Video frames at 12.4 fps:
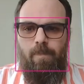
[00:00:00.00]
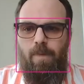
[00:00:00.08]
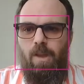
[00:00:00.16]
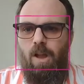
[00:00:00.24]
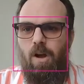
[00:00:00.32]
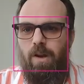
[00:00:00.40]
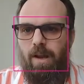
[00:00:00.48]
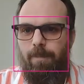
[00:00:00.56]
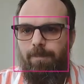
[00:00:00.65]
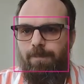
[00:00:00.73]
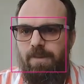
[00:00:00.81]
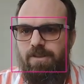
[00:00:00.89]
Okay,
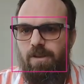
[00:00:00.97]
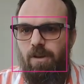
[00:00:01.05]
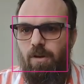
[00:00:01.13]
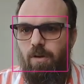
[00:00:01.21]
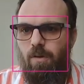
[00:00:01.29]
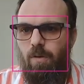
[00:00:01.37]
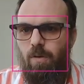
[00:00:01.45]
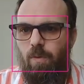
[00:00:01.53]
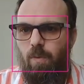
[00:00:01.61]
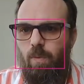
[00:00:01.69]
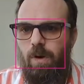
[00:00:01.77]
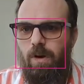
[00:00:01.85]

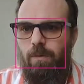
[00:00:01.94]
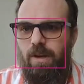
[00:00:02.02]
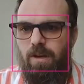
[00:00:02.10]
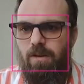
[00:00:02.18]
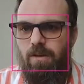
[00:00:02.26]
so what are we going to do